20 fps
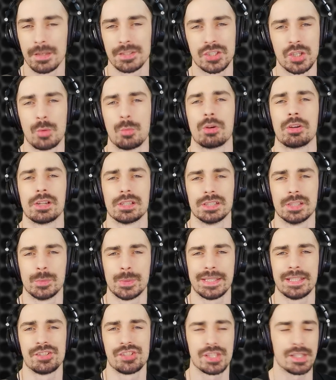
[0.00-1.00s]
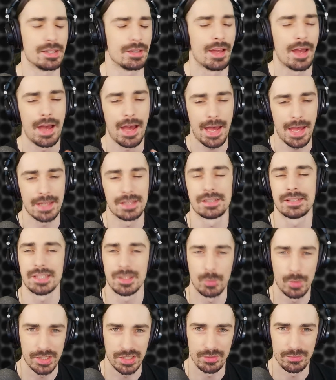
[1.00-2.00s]
But don't worry, Luigi, I see
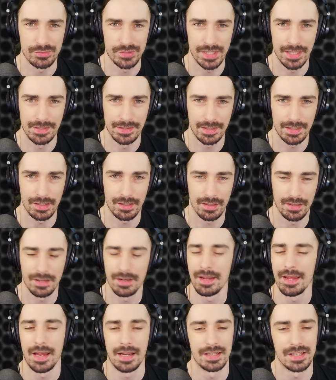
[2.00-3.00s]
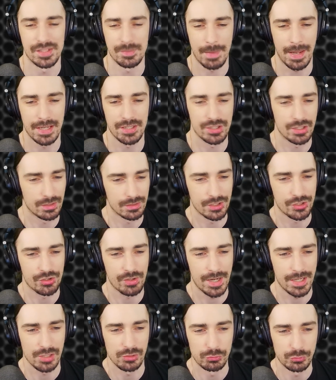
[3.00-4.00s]
what you've done here, and it's my turn to
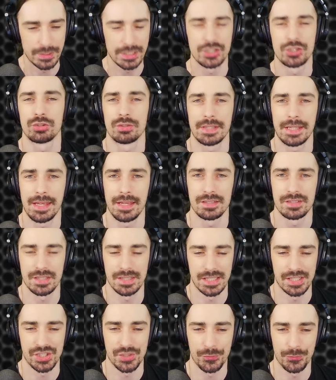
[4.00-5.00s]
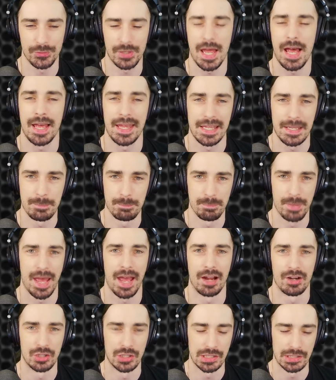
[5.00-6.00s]
try to recreate this flying
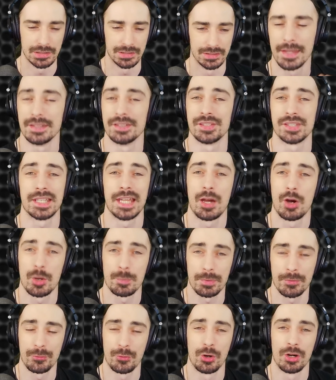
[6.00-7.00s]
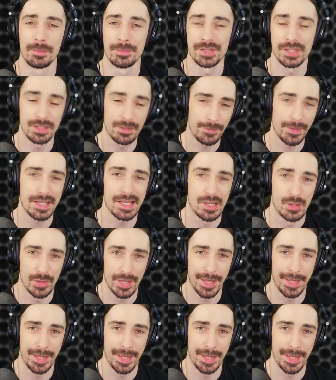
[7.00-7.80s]
barrel and see how it performs in a video